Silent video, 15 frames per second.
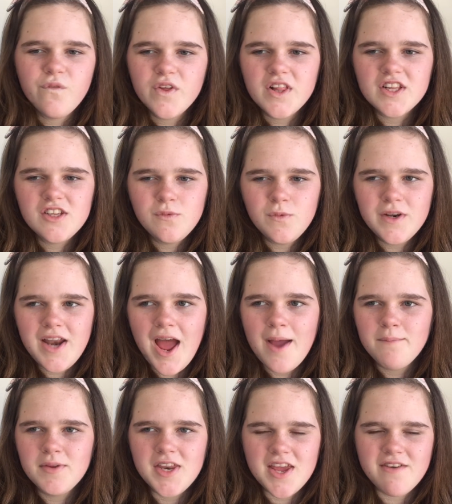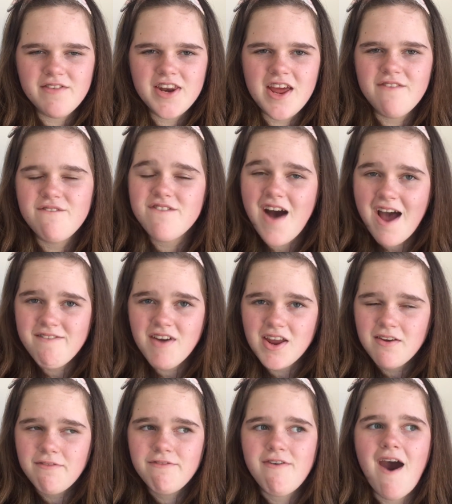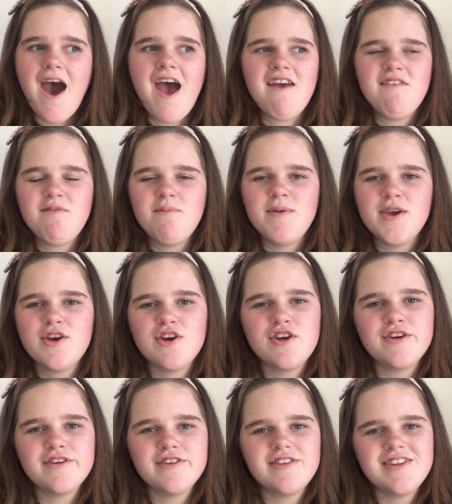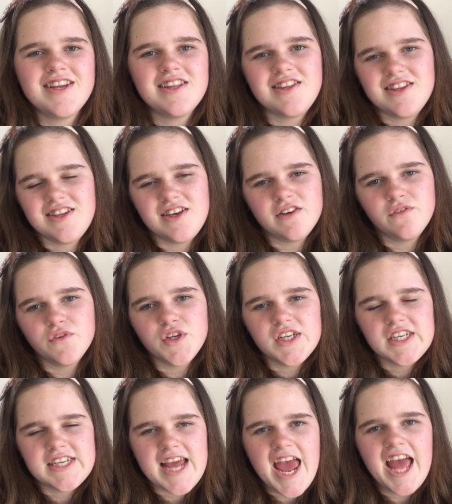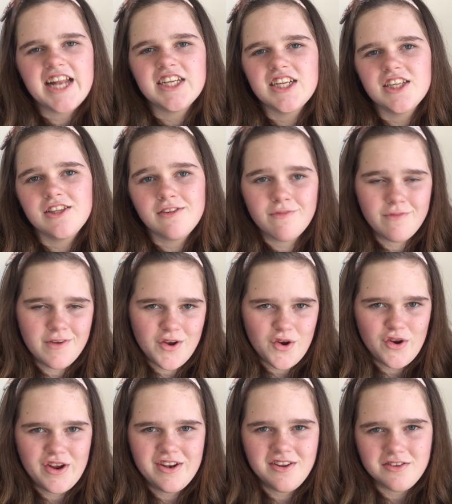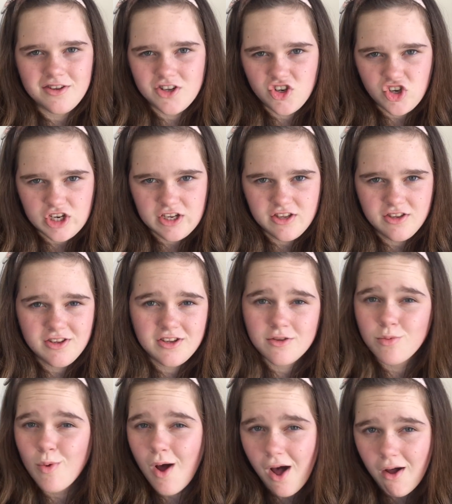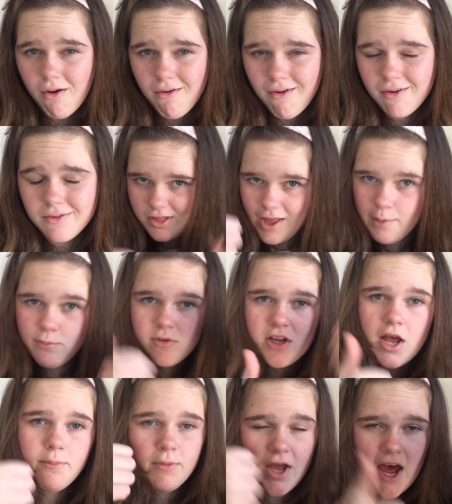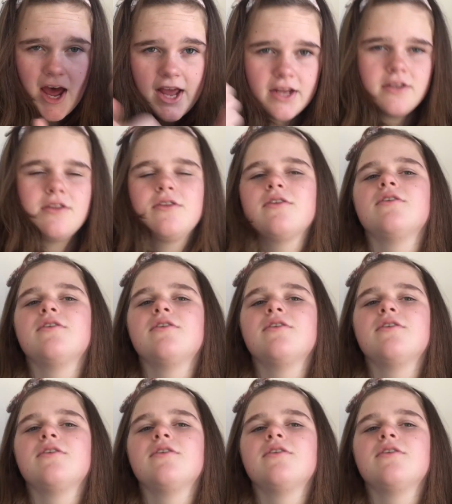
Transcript: For this one, I'm going to give it a 5 out of 5 because it's different and it's very delicious as well. Thumbs up, guys.